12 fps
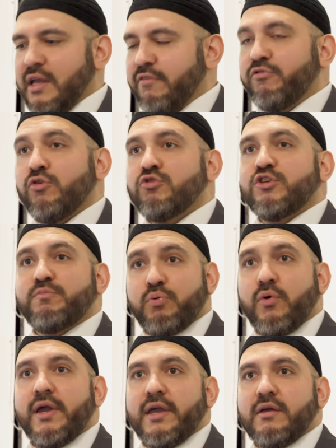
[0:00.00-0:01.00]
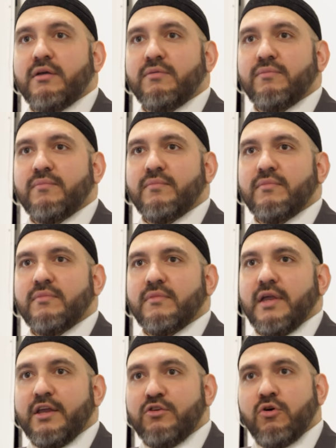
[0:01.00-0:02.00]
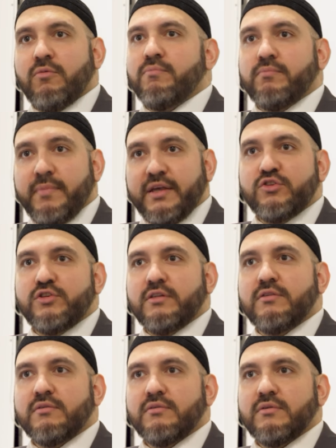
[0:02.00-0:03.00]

if you're just praying in your masjid.